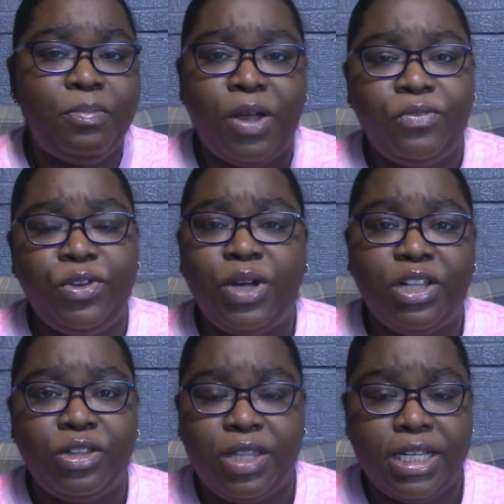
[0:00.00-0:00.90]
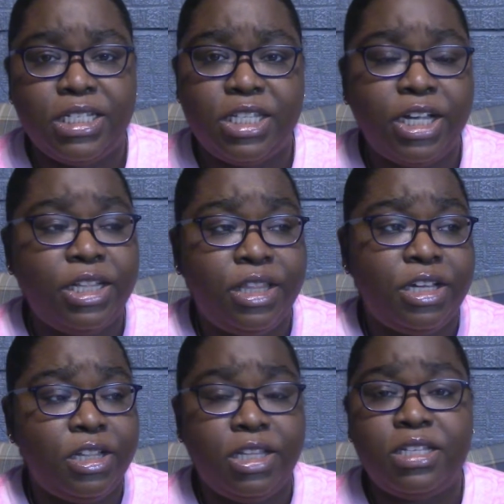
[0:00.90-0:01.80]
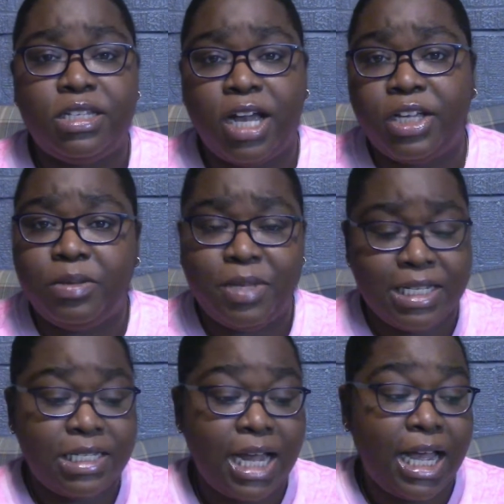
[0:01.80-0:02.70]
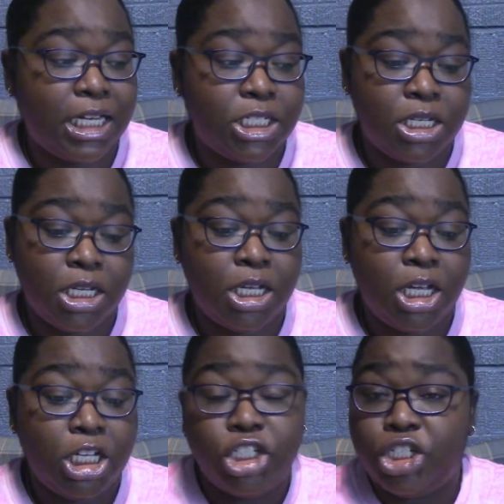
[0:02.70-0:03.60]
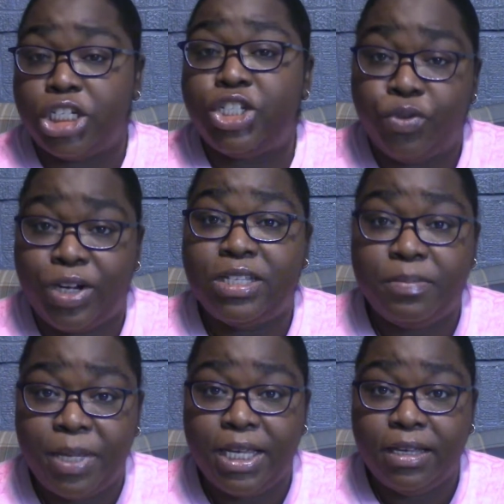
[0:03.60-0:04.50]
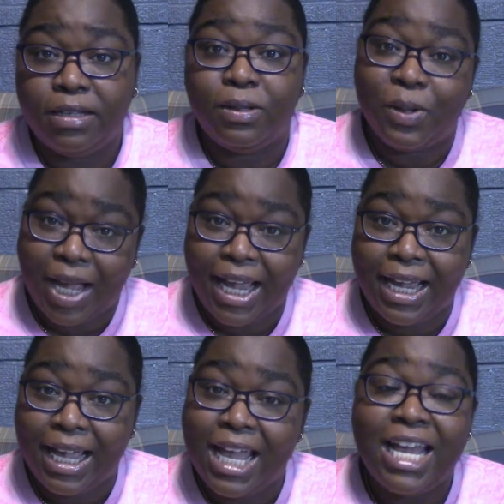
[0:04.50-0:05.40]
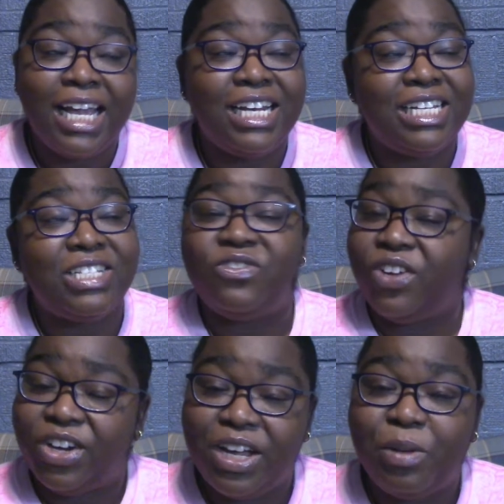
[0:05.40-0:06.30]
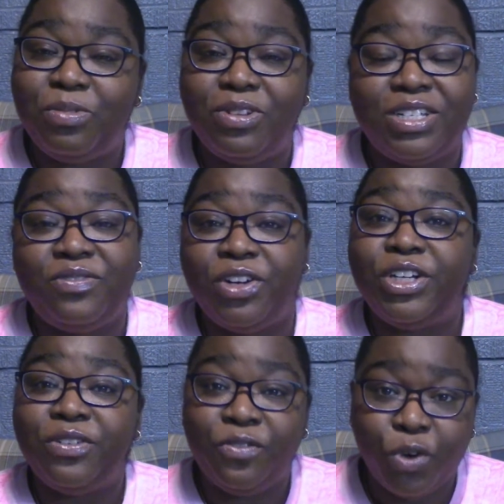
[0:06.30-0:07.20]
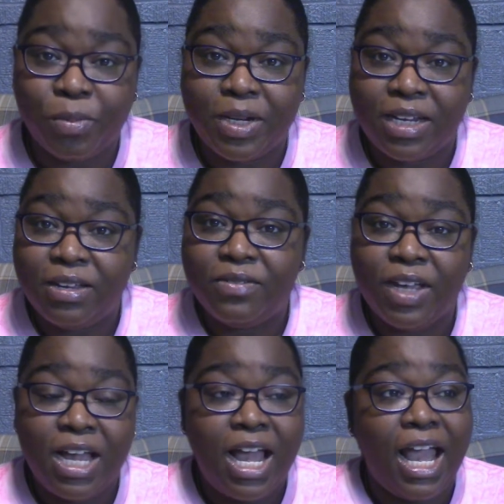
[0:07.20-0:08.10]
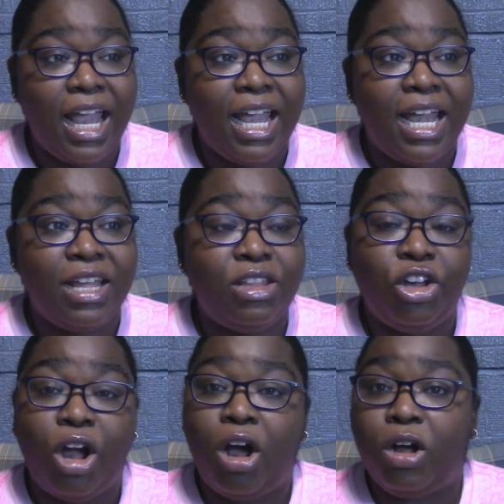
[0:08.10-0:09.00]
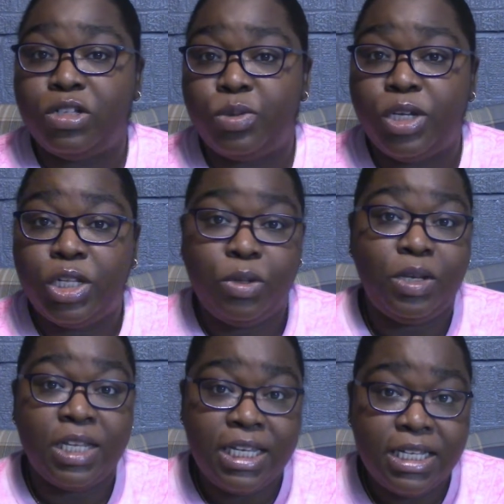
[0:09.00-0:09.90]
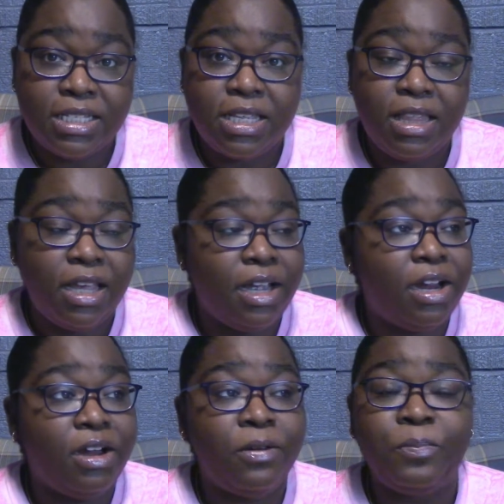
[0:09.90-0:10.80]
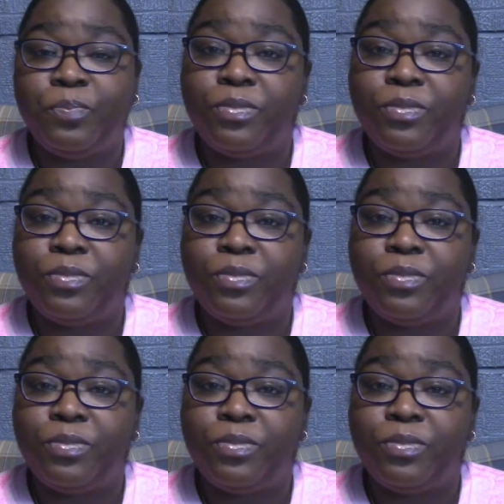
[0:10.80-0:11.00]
a few other things. Like this document is not just a recipe, okay? It is very helpful, it's very informative, and there are also include links in there.